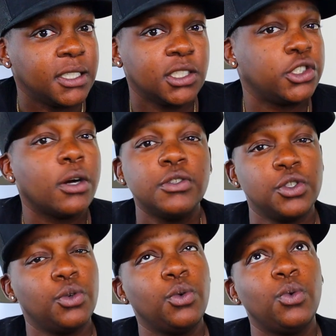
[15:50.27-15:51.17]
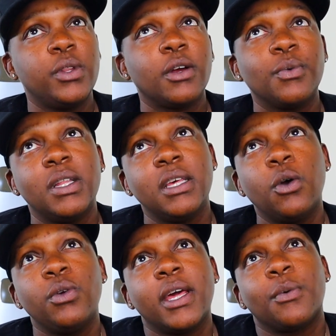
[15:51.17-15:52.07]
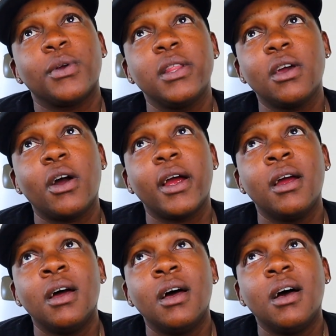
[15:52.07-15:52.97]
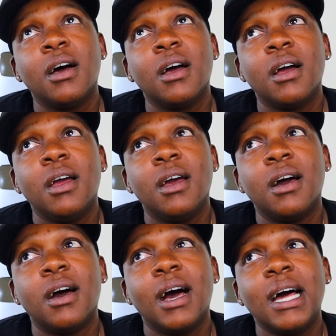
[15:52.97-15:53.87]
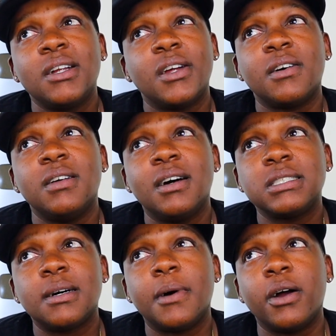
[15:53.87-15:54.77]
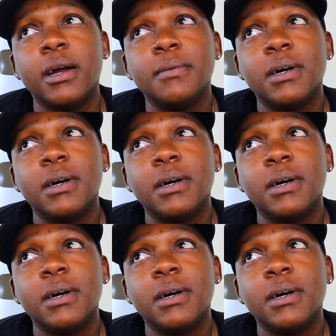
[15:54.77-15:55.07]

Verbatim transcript: It just shows you who they really, who they really are. I don't know. That was on my heart.